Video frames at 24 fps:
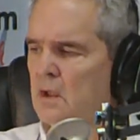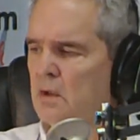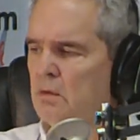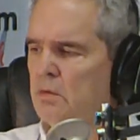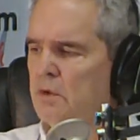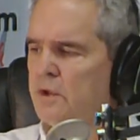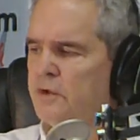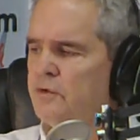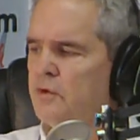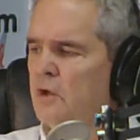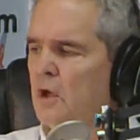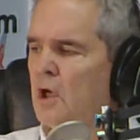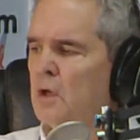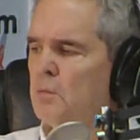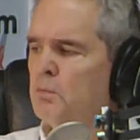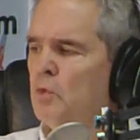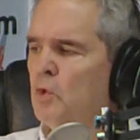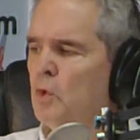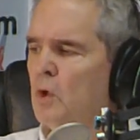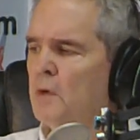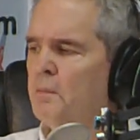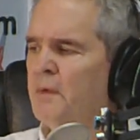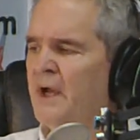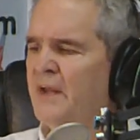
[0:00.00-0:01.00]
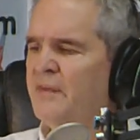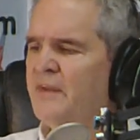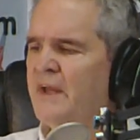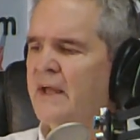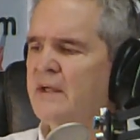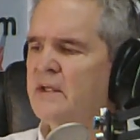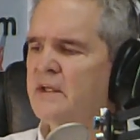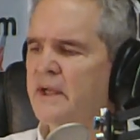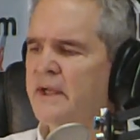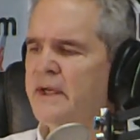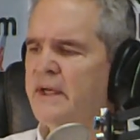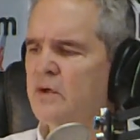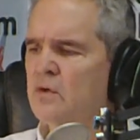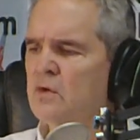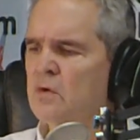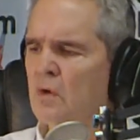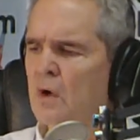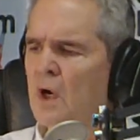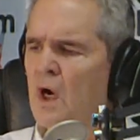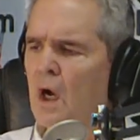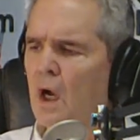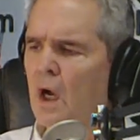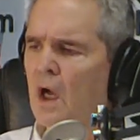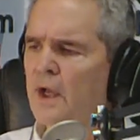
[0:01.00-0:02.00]
We'll talk more about that
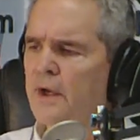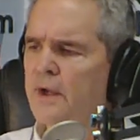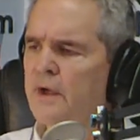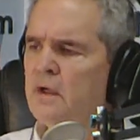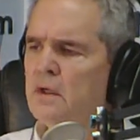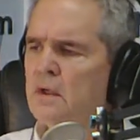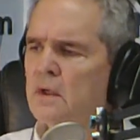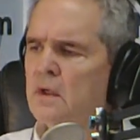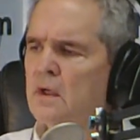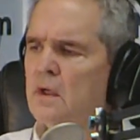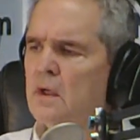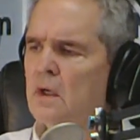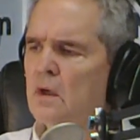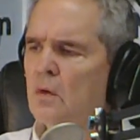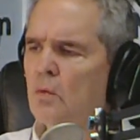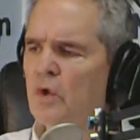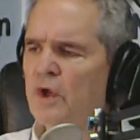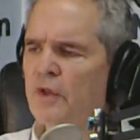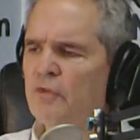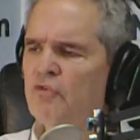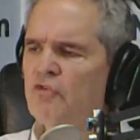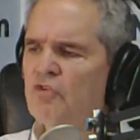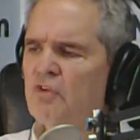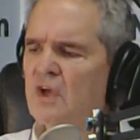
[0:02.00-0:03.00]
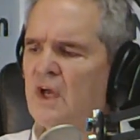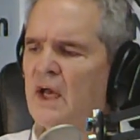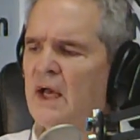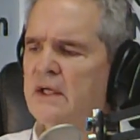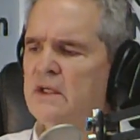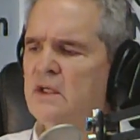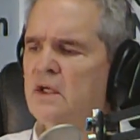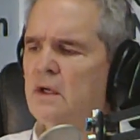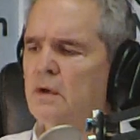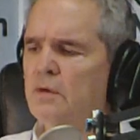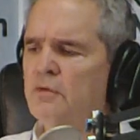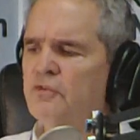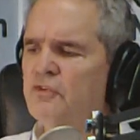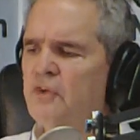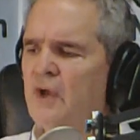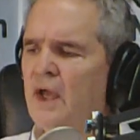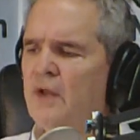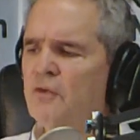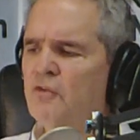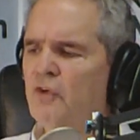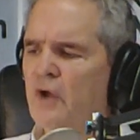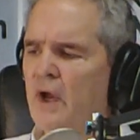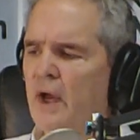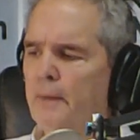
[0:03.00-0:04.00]
later on with Scott
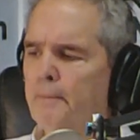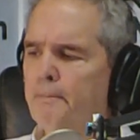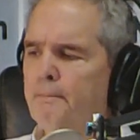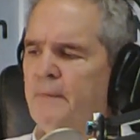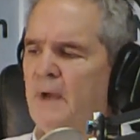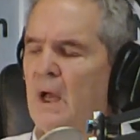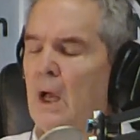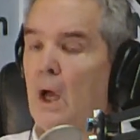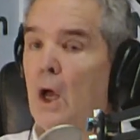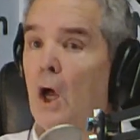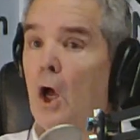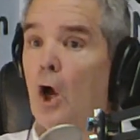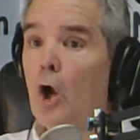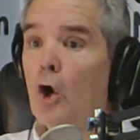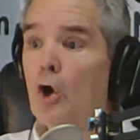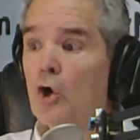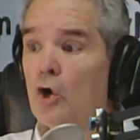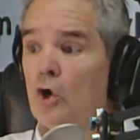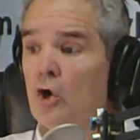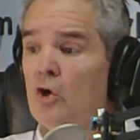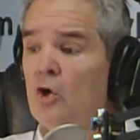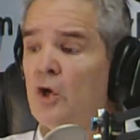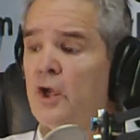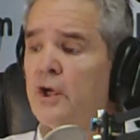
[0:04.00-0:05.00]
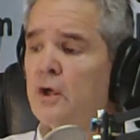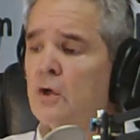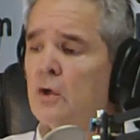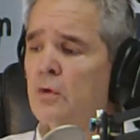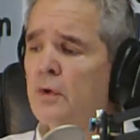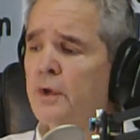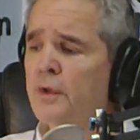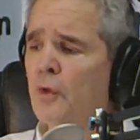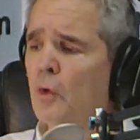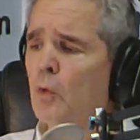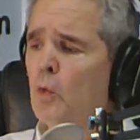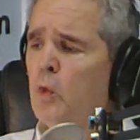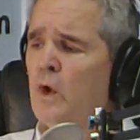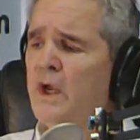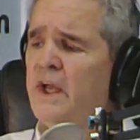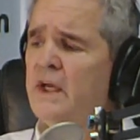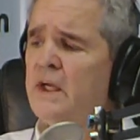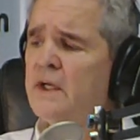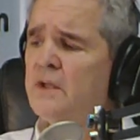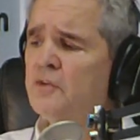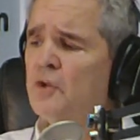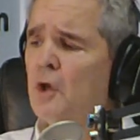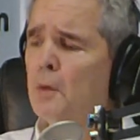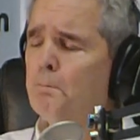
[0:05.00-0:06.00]
Cosenza. Earlier in the
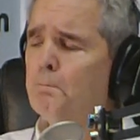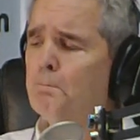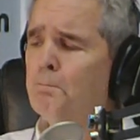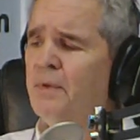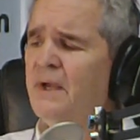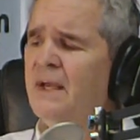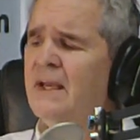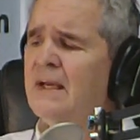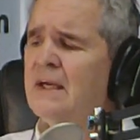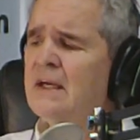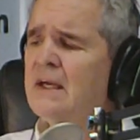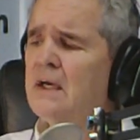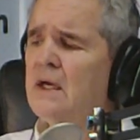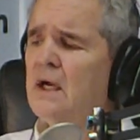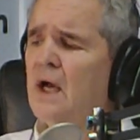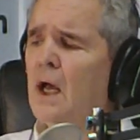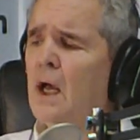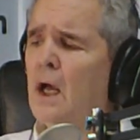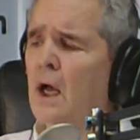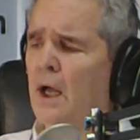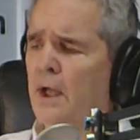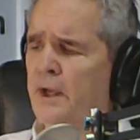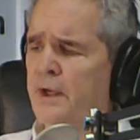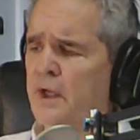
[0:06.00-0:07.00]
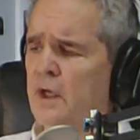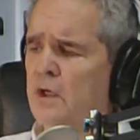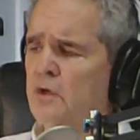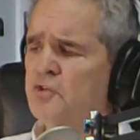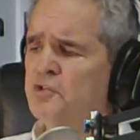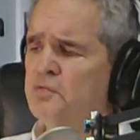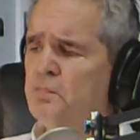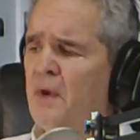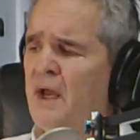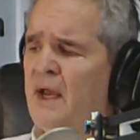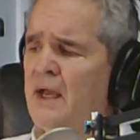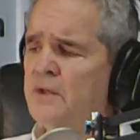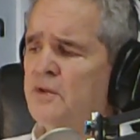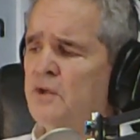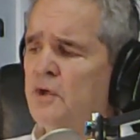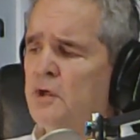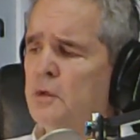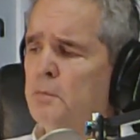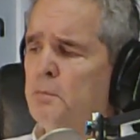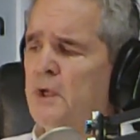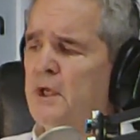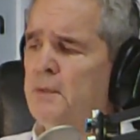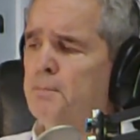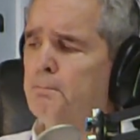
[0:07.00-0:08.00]
week, the big gun expected
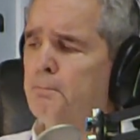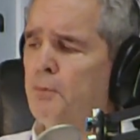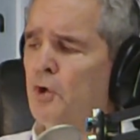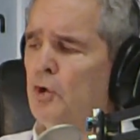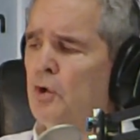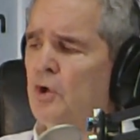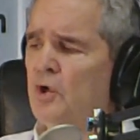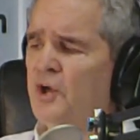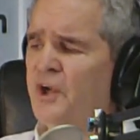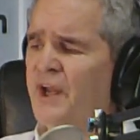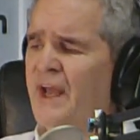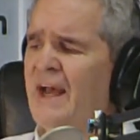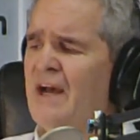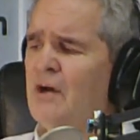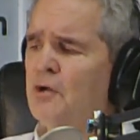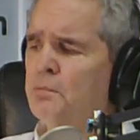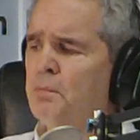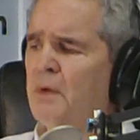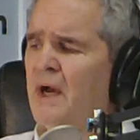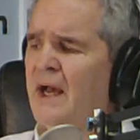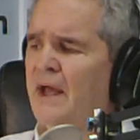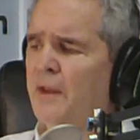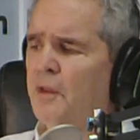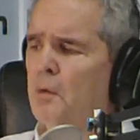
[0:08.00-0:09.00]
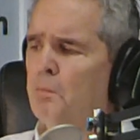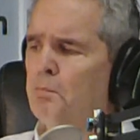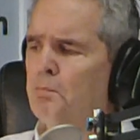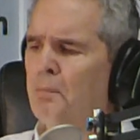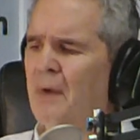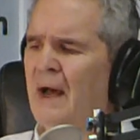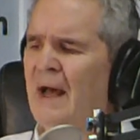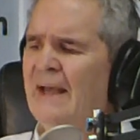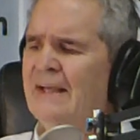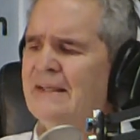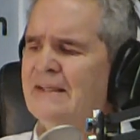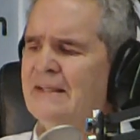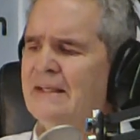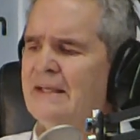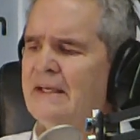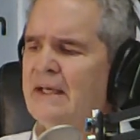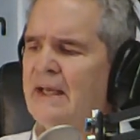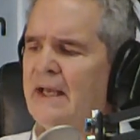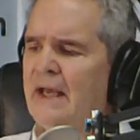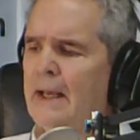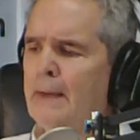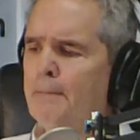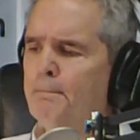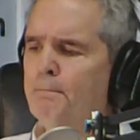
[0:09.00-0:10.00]
to be pulled out by the Biden
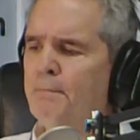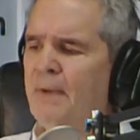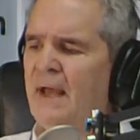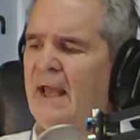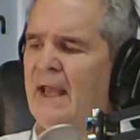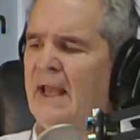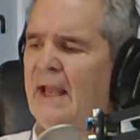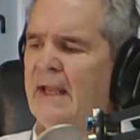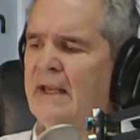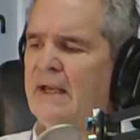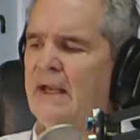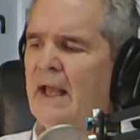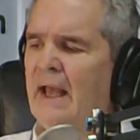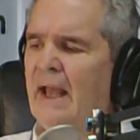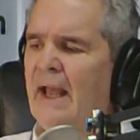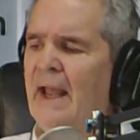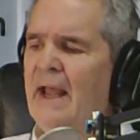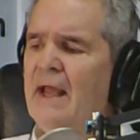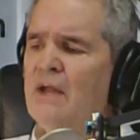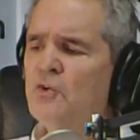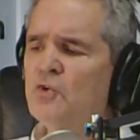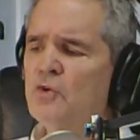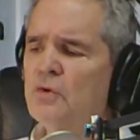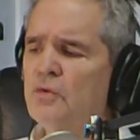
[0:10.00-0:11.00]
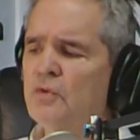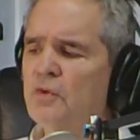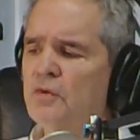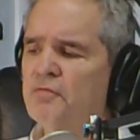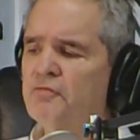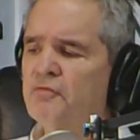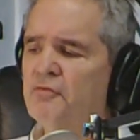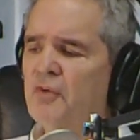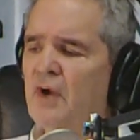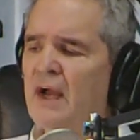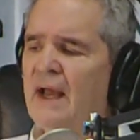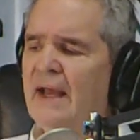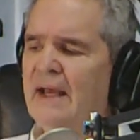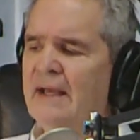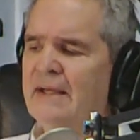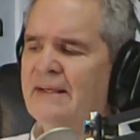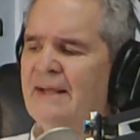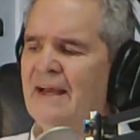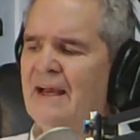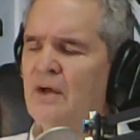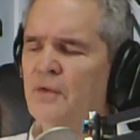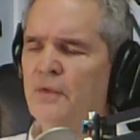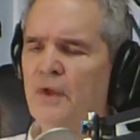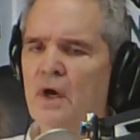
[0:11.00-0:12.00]
campaign entered the fray
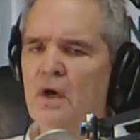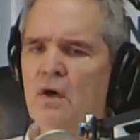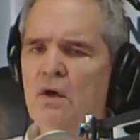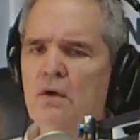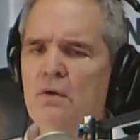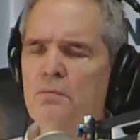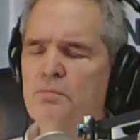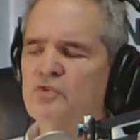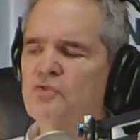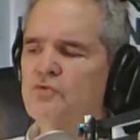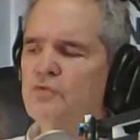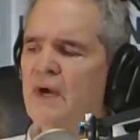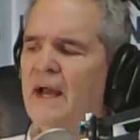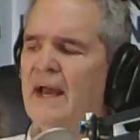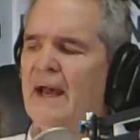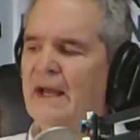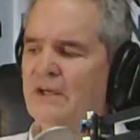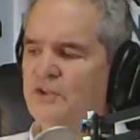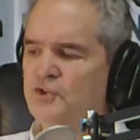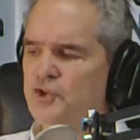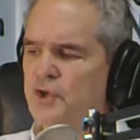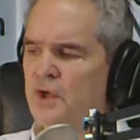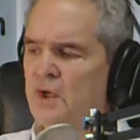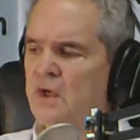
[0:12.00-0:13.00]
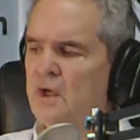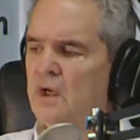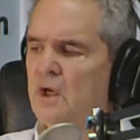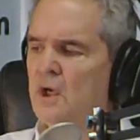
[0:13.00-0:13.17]
down the home stretch.